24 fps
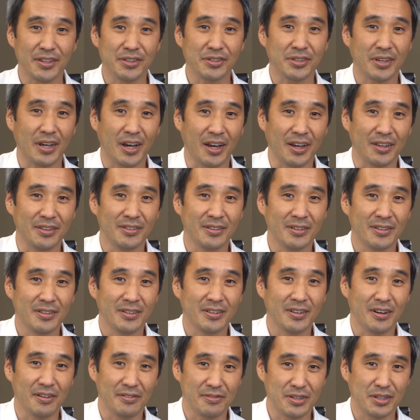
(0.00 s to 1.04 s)
side
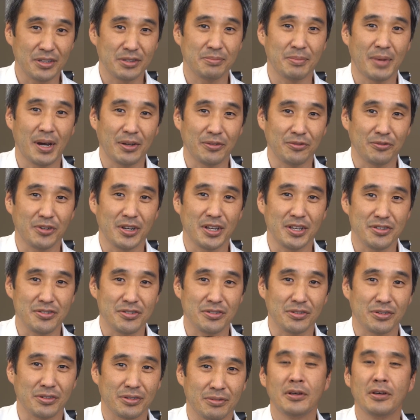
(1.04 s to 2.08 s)
of these mountain
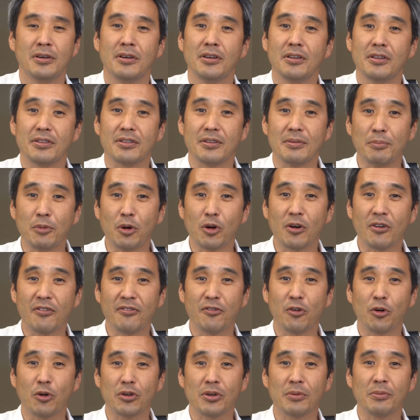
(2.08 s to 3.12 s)
ranges. The more
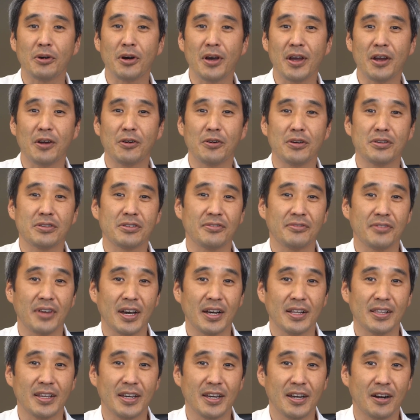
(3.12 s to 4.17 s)
affordable areas of
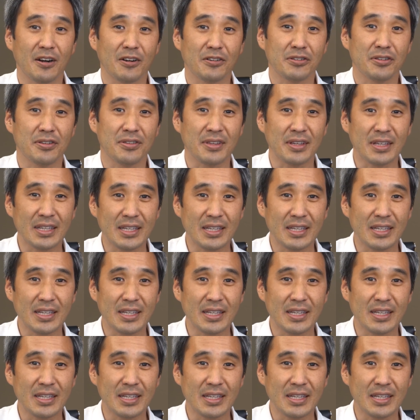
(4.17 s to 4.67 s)
LA are to the